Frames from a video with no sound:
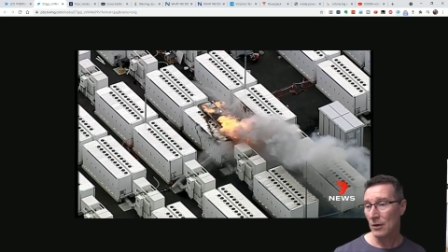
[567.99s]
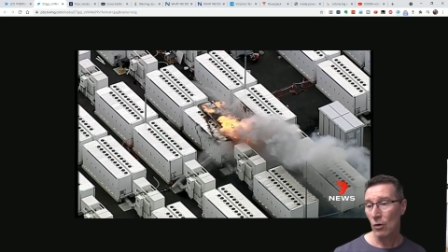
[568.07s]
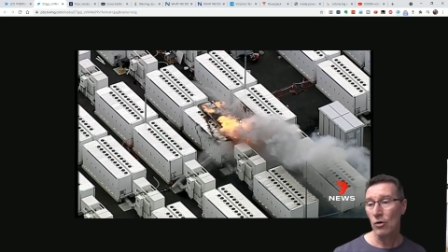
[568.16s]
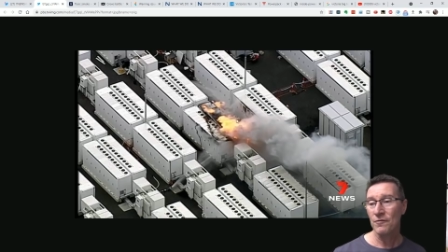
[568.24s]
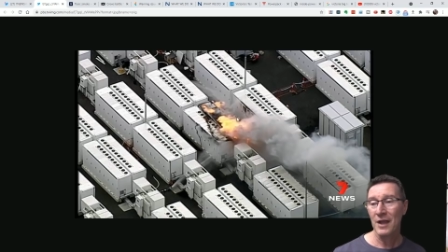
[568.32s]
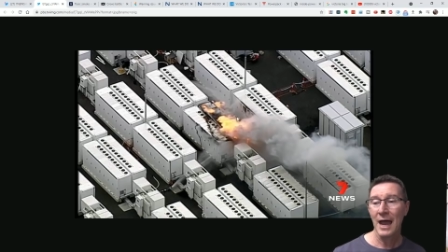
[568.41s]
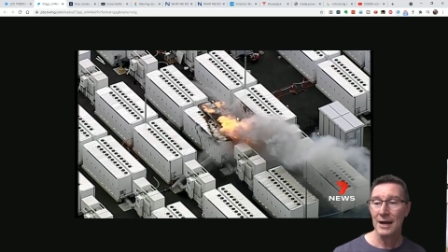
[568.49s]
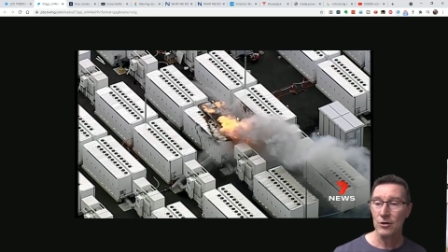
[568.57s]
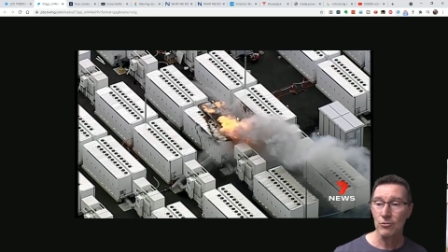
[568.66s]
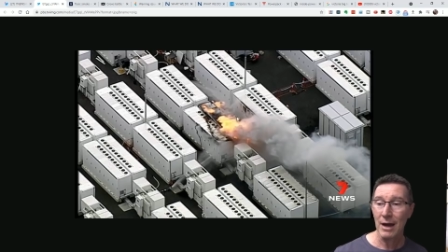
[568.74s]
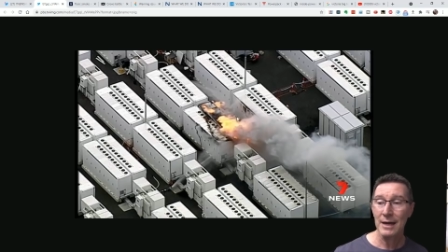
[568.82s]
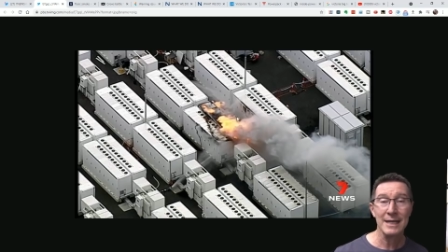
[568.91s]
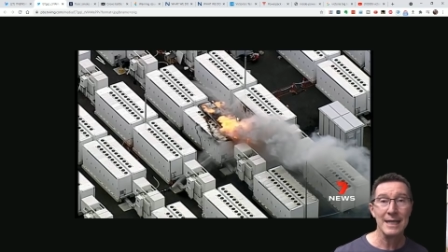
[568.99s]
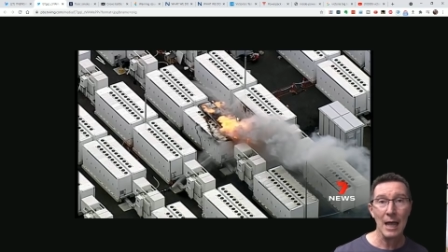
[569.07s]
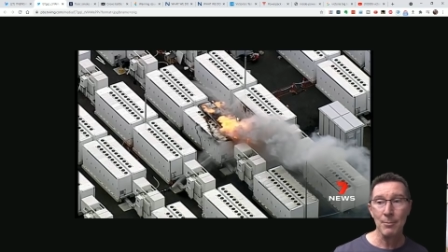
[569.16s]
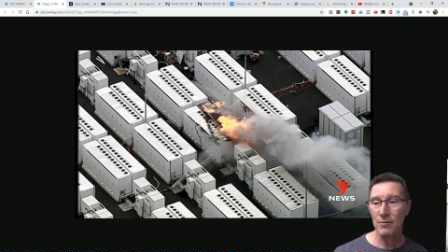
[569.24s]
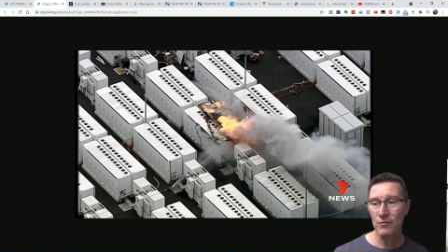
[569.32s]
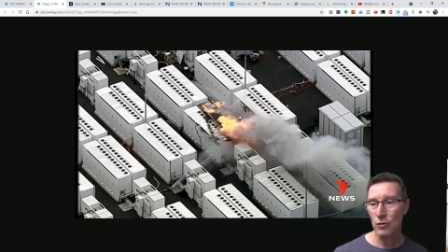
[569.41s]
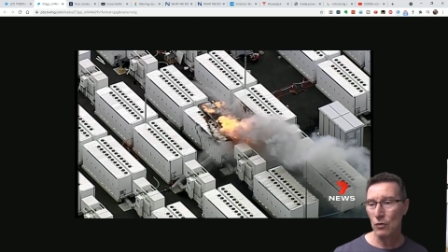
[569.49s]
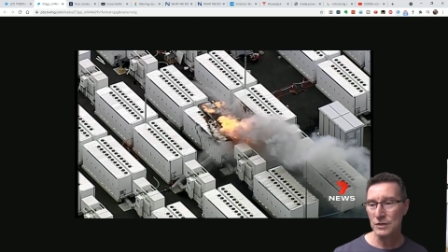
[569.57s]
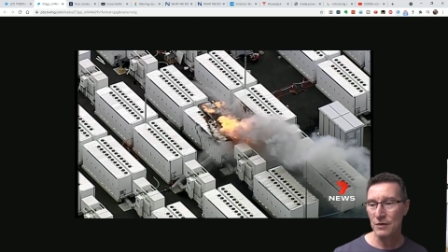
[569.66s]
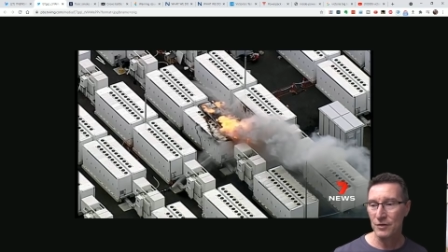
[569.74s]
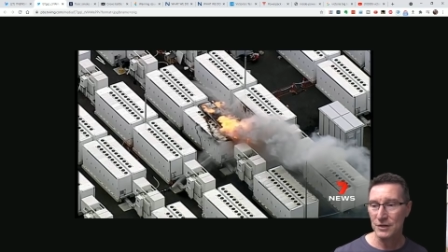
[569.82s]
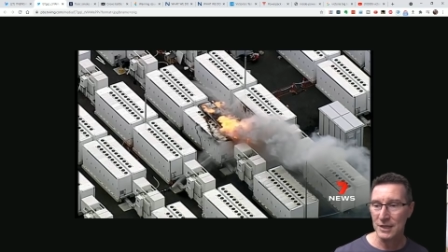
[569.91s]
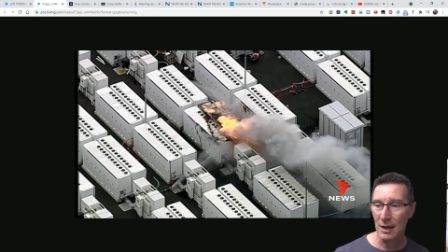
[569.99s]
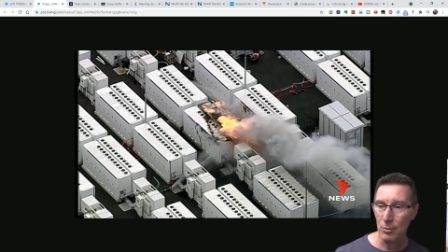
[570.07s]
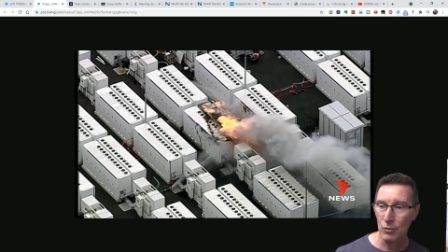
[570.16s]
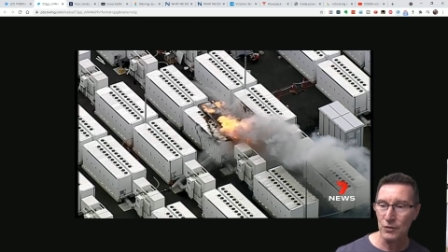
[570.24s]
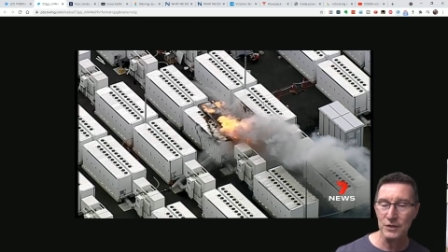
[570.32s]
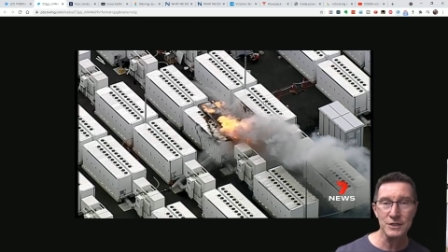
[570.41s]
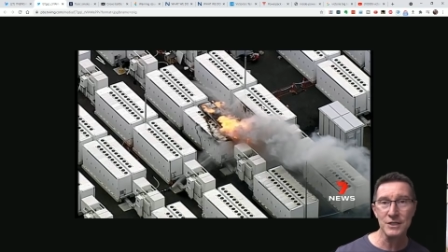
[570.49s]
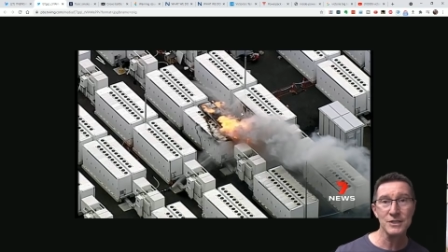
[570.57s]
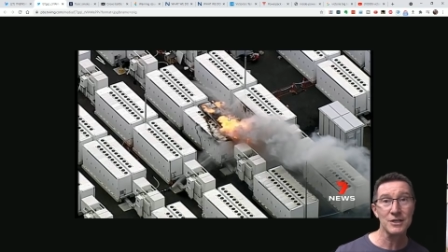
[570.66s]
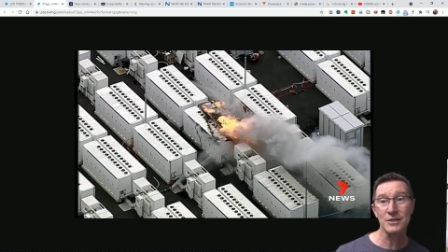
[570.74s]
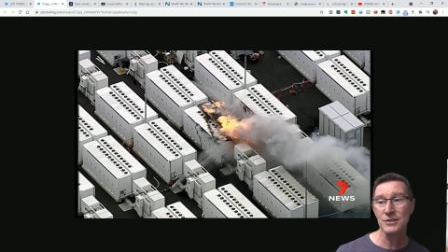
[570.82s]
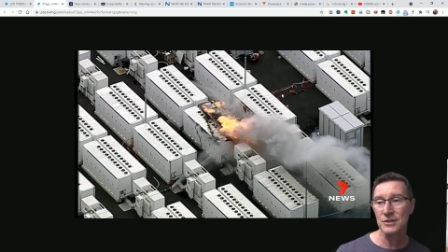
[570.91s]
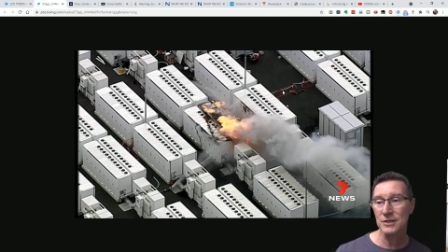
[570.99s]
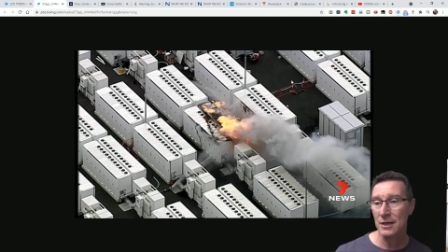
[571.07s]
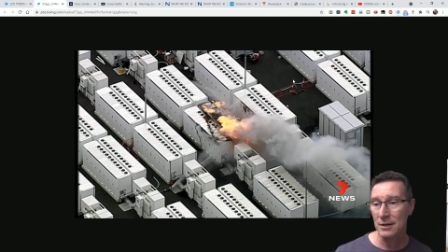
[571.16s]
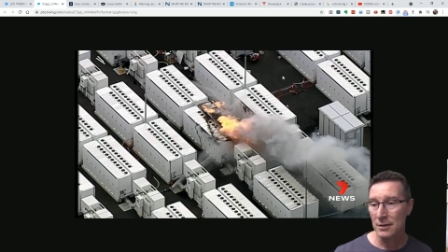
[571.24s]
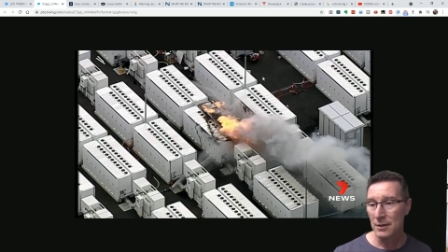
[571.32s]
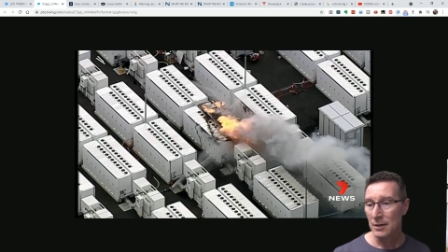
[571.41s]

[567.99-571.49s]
or if you had a greater gap, of course, if you doubled the distance, do you